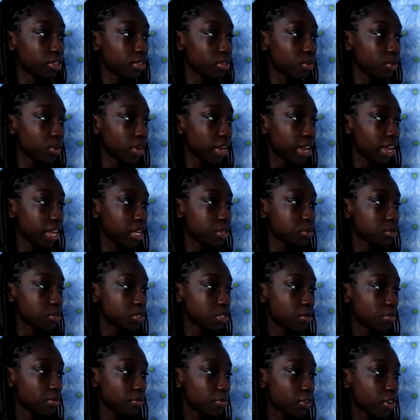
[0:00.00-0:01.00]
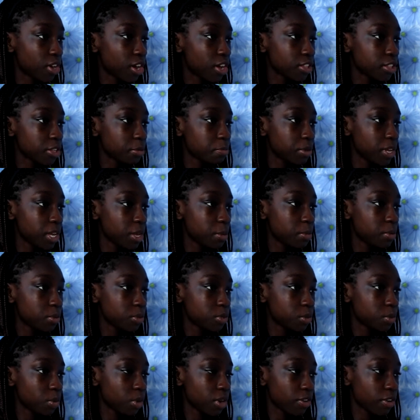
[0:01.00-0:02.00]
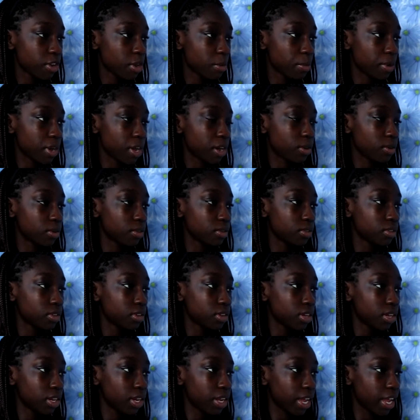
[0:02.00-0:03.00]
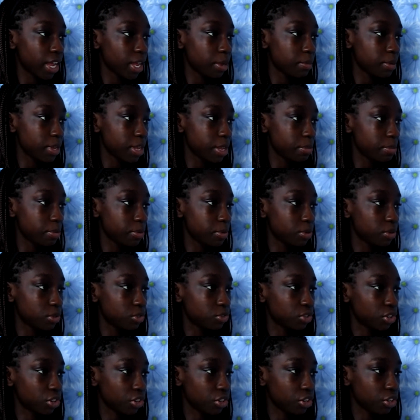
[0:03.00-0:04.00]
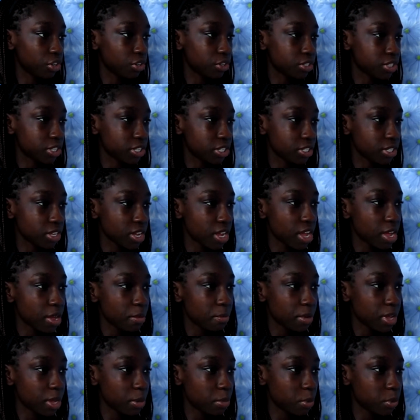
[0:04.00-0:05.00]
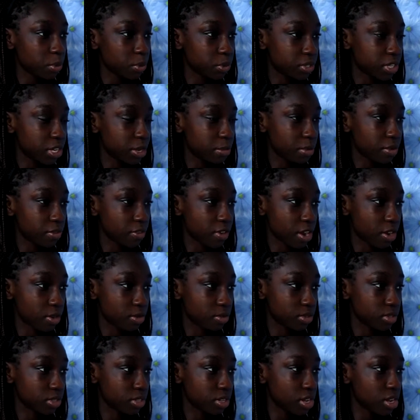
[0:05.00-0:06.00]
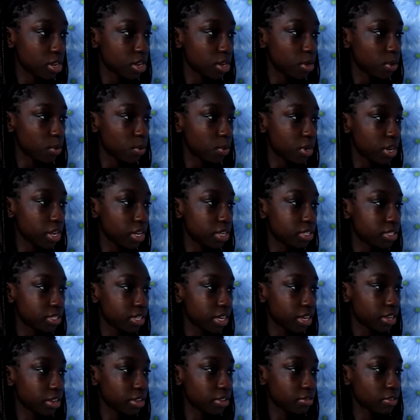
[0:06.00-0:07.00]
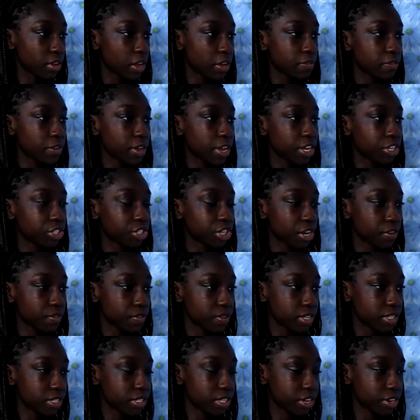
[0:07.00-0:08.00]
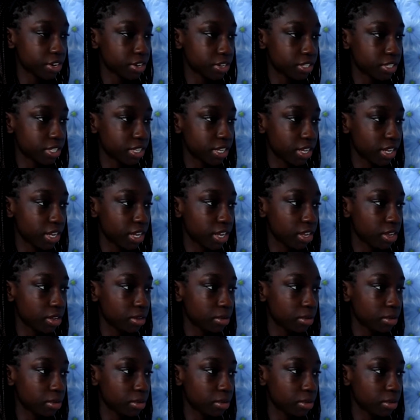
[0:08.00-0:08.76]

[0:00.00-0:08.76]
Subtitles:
I thought AIDS was something for other people to worry about. Gay people, drug users, people who sleep around. We need to take the threat of HIV seriously.